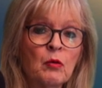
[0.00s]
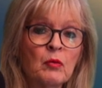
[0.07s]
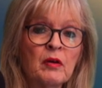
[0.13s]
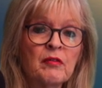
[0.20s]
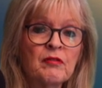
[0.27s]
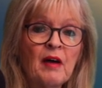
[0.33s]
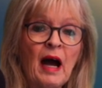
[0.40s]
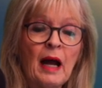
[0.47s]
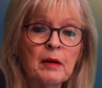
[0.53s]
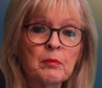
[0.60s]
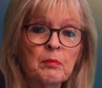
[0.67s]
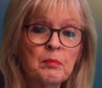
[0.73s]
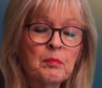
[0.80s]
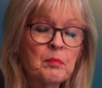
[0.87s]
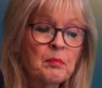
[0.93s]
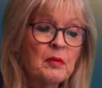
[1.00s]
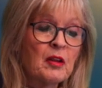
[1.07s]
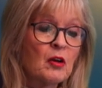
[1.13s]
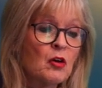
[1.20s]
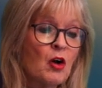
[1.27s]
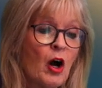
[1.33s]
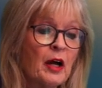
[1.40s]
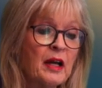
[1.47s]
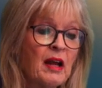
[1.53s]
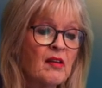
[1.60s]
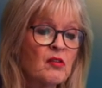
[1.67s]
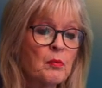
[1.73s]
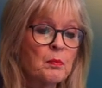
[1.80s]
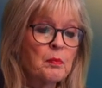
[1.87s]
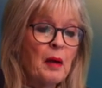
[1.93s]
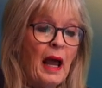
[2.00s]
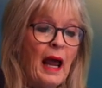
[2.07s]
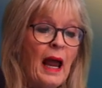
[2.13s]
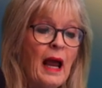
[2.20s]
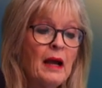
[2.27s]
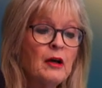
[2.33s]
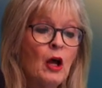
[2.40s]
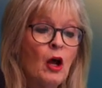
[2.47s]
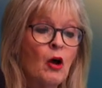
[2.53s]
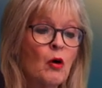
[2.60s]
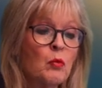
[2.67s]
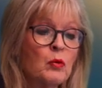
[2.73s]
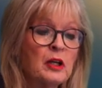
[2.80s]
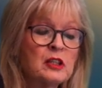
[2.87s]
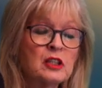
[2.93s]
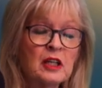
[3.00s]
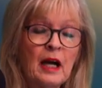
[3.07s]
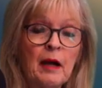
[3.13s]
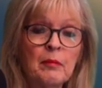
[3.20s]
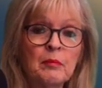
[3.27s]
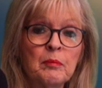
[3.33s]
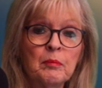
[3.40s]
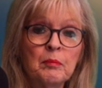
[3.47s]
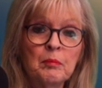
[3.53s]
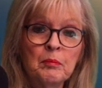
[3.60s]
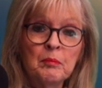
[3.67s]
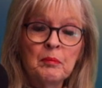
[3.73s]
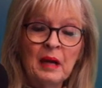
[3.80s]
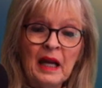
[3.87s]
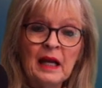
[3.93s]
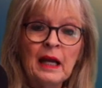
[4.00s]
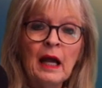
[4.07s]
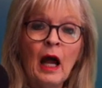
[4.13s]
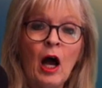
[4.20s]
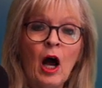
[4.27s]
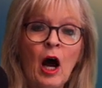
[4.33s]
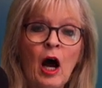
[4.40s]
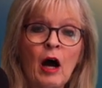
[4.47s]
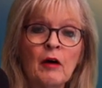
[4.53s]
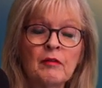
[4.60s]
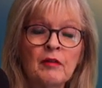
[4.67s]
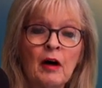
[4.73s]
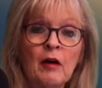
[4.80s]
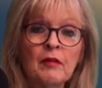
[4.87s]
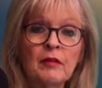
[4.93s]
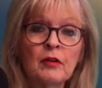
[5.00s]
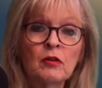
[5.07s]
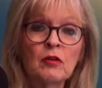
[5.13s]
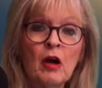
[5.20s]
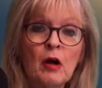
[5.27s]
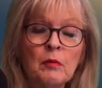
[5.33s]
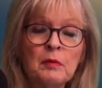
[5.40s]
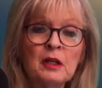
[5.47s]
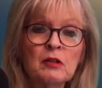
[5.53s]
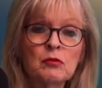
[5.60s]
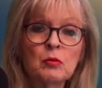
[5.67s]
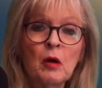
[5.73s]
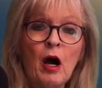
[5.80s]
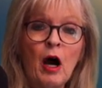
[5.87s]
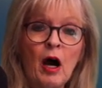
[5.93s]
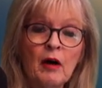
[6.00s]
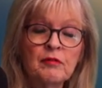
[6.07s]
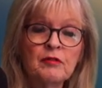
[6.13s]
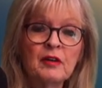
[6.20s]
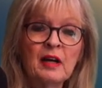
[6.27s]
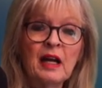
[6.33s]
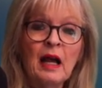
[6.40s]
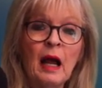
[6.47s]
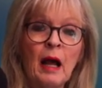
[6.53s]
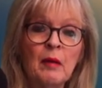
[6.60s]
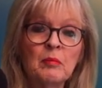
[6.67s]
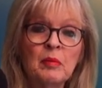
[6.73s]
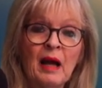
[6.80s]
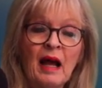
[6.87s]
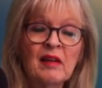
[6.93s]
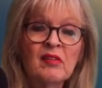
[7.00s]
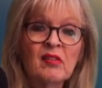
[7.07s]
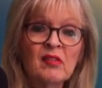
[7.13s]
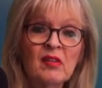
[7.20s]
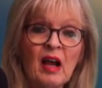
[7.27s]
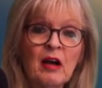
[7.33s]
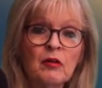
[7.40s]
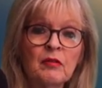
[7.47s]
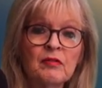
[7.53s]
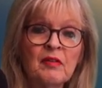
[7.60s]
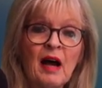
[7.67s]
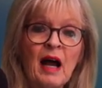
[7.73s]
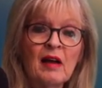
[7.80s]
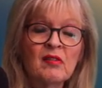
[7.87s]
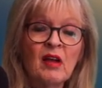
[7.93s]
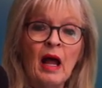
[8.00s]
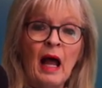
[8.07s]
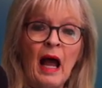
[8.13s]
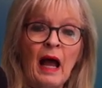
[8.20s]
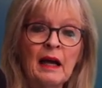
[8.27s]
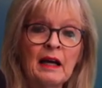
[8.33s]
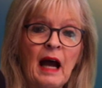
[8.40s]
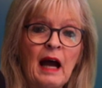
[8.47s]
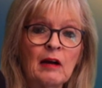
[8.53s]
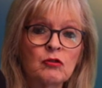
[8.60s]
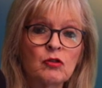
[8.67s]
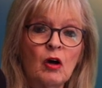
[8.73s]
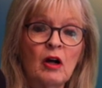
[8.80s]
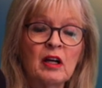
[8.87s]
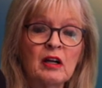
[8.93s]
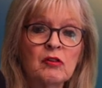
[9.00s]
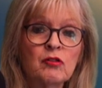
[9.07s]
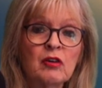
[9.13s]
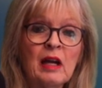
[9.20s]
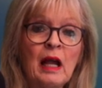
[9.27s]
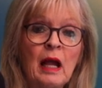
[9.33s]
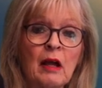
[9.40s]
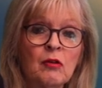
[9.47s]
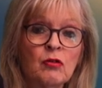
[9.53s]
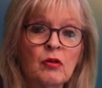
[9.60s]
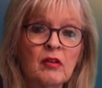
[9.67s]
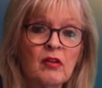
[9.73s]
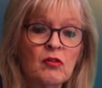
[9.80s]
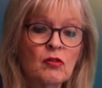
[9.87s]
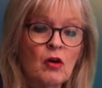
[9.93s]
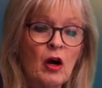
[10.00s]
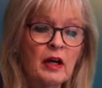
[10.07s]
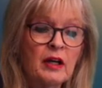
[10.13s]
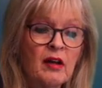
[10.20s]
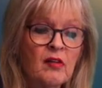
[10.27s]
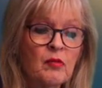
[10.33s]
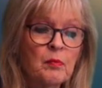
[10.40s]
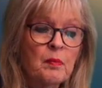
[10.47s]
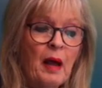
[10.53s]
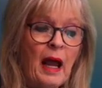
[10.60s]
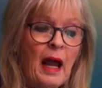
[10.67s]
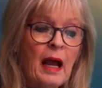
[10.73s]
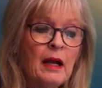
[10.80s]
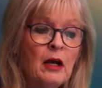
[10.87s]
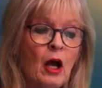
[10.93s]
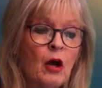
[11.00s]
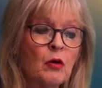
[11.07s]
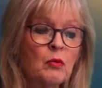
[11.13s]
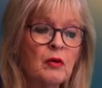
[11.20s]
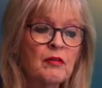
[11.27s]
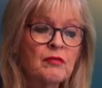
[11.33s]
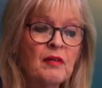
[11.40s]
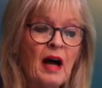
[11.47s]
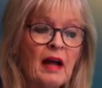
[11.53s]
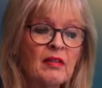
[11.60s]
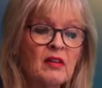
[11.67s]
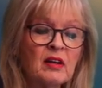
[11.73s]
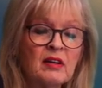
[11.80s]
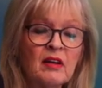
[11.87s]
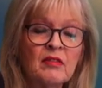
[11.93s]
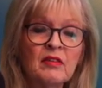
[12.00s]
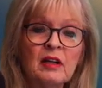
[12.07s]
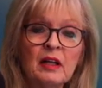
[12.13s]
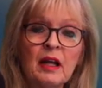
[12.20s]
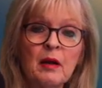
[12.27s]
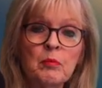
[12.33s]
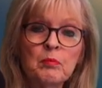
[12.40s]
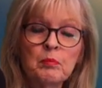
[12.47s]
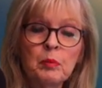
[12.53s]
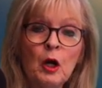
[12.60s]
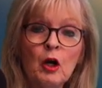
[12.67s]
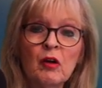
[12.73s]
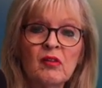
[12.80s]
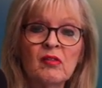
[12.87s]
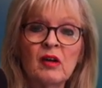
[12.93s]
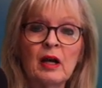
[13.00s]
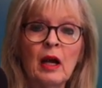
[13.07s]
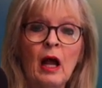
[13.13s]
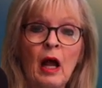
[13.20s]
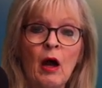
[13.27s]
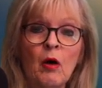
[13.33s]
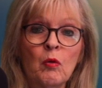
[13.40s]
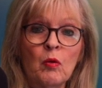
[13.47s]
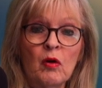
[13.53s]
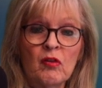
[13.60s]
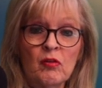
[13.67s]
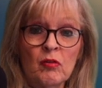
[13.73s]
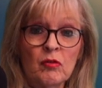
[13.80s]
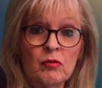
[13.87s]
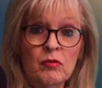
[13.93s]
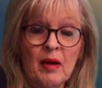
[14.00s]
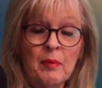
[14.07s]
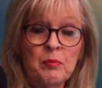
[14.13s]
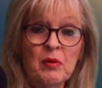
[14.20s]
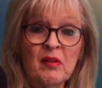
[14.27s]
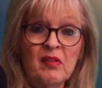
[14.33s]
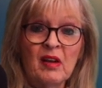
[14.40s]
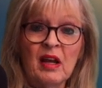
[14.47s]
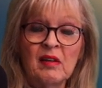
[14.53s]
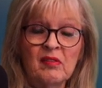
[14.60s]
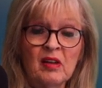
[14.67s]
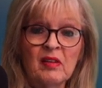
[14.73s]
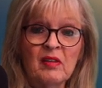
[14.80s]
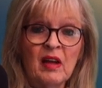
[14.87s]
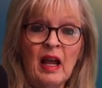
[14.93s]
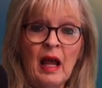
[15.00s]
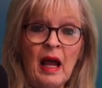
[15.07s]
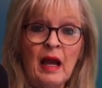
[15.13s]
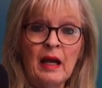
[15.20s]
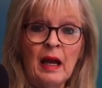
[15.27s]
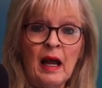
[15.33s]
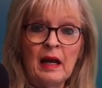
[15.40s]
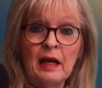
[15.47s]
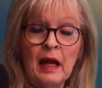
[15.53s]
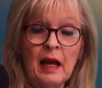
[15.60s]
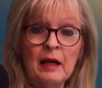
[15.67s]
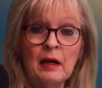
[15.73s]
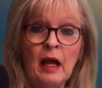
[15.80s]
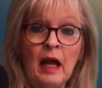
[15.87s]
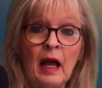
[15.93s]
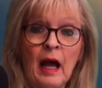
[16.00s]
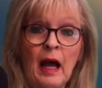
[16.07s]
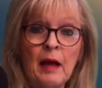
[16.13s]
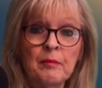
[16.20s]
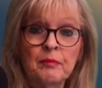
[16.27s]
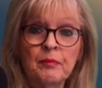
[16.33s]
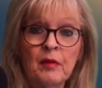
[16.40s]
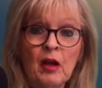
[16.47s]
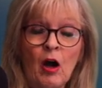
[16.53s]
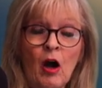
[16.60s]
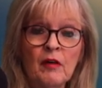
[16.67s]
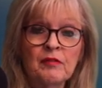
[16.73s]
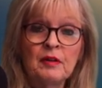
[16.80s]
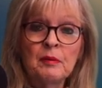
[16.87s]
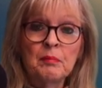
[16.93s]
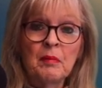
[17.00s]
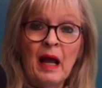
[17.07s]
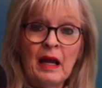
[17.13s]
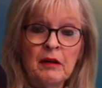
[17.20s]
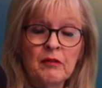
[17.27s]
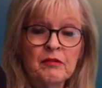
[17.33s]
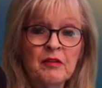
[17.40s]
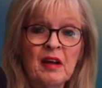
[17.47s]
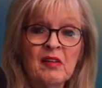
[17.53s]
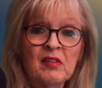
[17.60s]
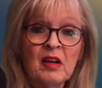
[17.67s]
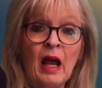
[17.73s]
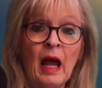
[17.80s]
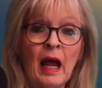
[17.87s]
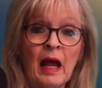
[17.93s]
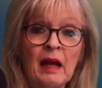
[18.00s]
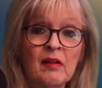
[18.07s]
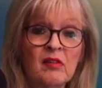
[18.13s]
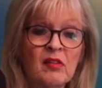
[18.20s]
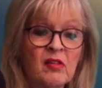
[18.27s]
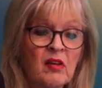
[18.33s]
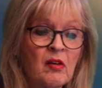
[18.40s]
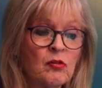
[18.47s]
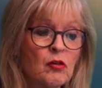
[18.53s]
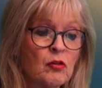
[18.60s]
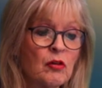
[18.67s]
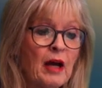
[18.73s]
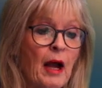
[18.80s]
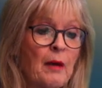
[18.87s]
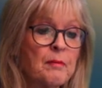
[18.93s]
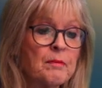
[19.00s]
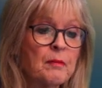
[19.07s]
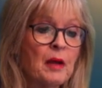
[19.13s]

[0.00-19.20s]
We find the goddess Pan, which many of the Romans were offering blood sacrifice and idolatry to this goddess Pan. We find the devil in person was represented there and often manifest in Caesarea.